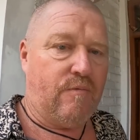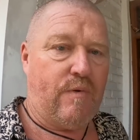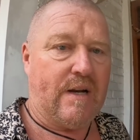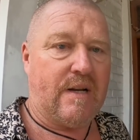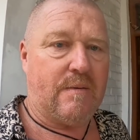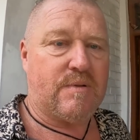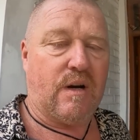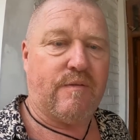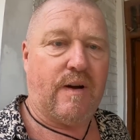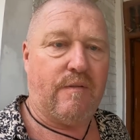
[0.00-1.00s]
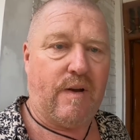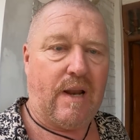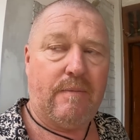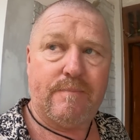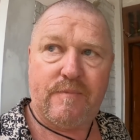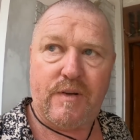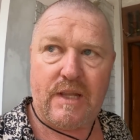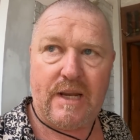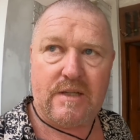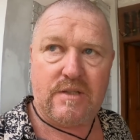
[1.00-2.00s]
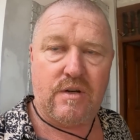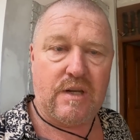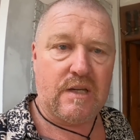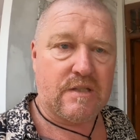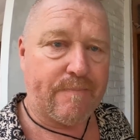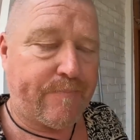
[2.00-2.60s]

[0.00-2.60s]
rented himself a villa for the next 2 years,